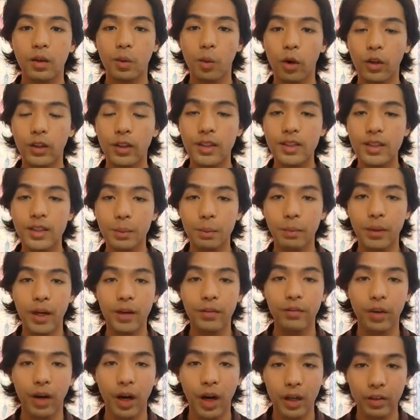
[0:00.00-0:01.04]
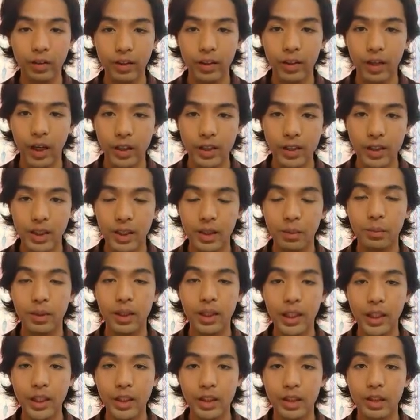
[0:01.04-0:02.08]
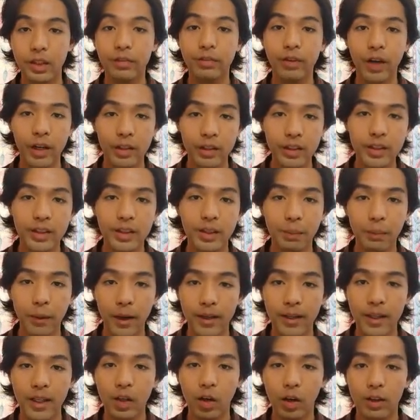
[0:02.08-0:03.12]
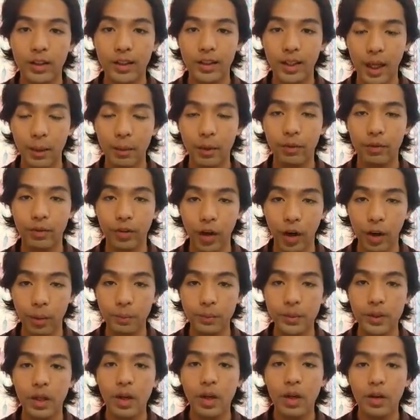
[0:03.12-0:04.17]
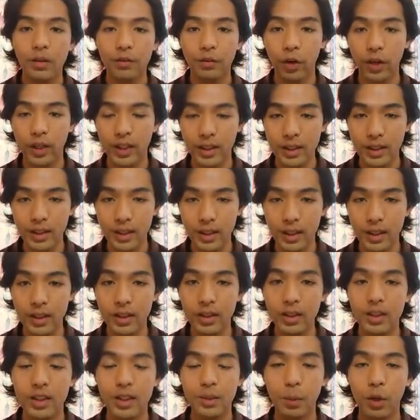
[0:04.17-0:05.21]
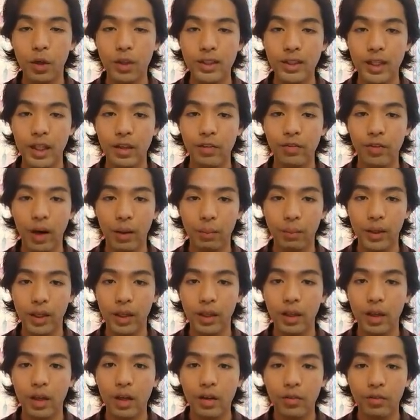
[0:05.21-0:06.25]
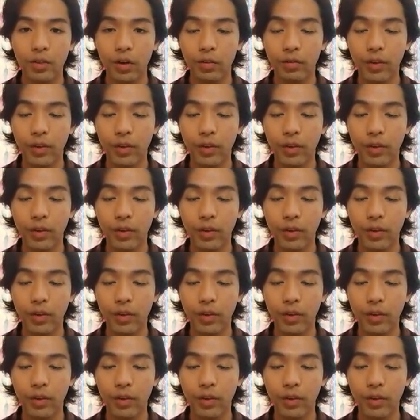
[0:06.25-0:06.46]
water supply for agriculture in Malaysia varies depending on the type of crops. For instance, small-scale farming for